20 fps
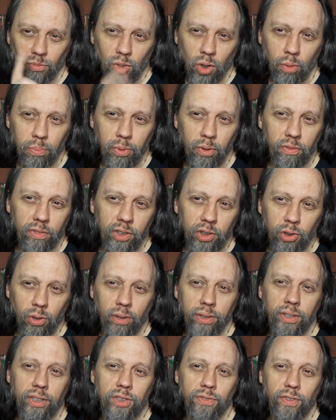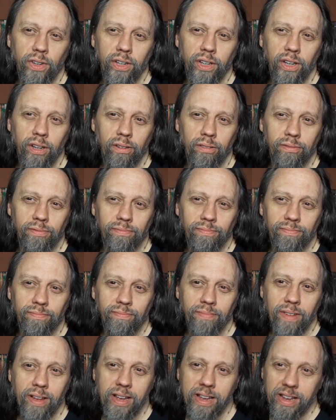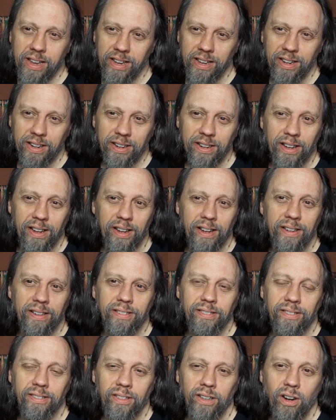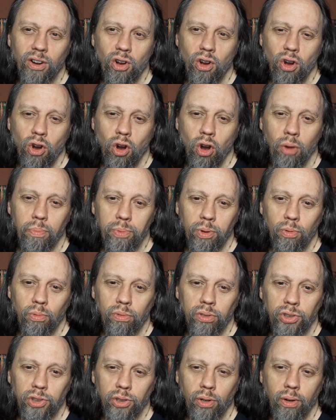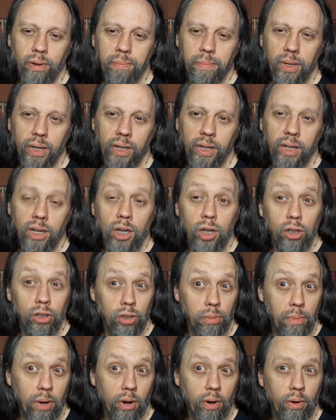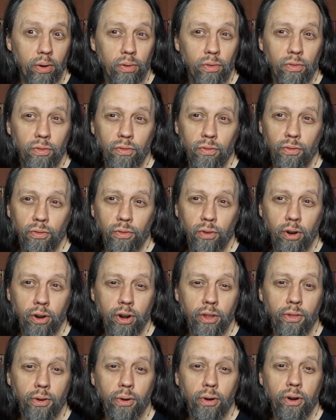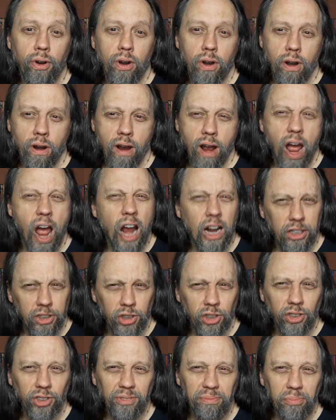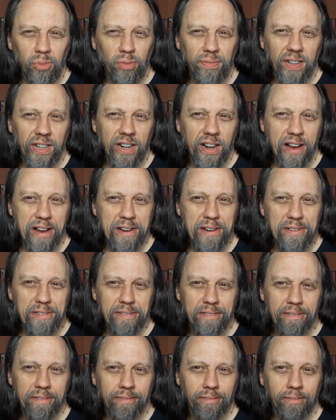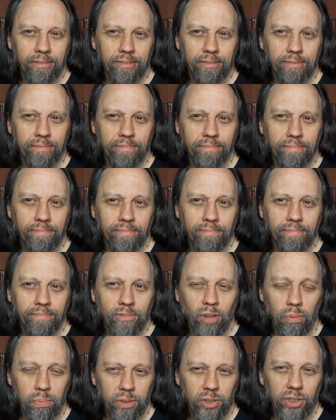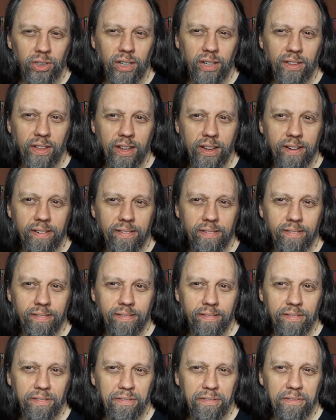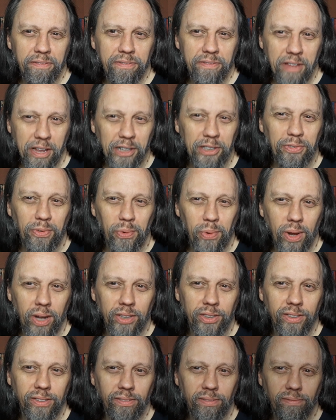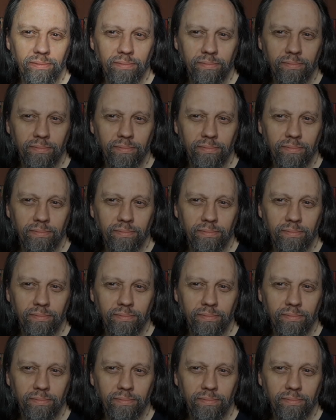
hope you've enjoyed this video and uh, hope you will join me tomorrow for another action movie night. Hope to see you then. Thanks for watching.